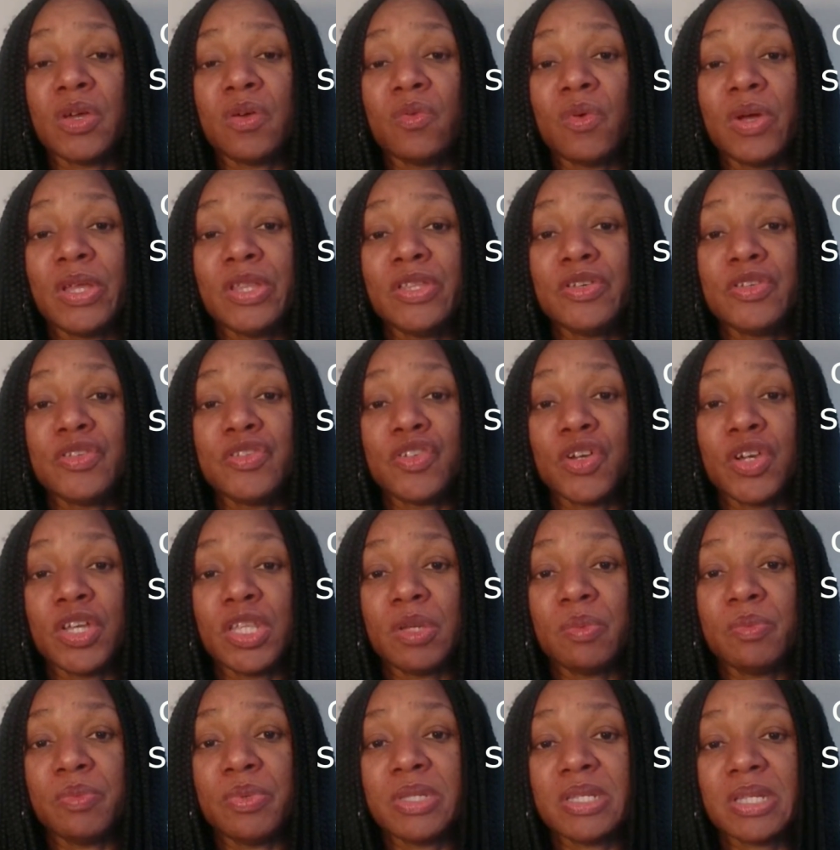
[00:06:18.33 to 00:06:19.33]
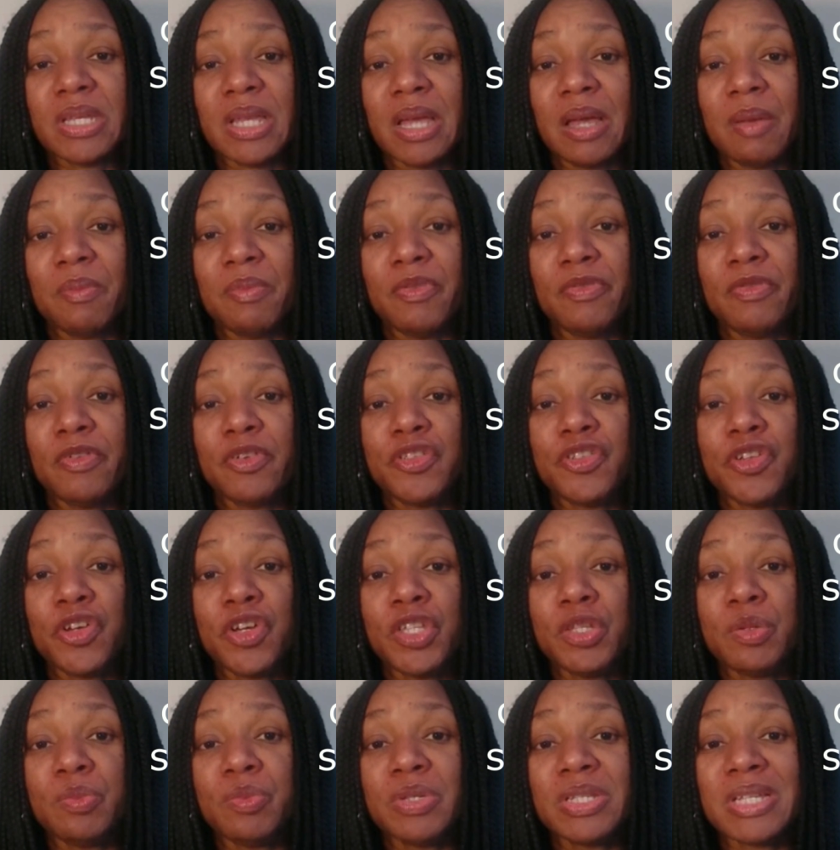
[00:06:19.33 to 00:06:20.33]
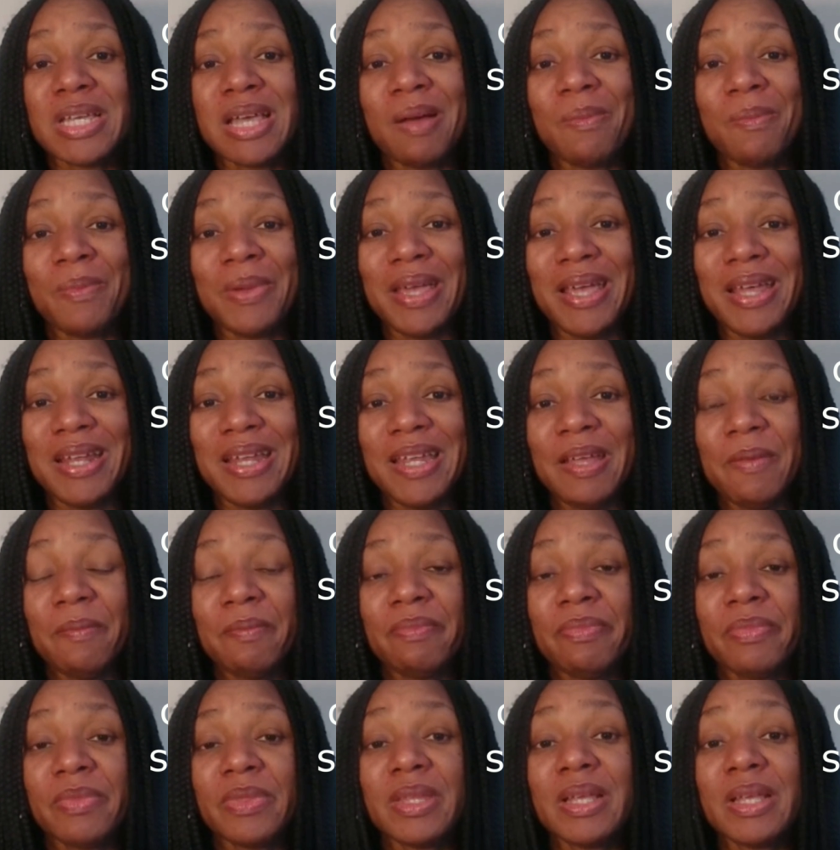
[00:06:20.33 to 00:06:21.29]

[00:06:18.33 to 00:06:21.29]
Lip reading: when you join the bootcamp, if you join the bootcamp early,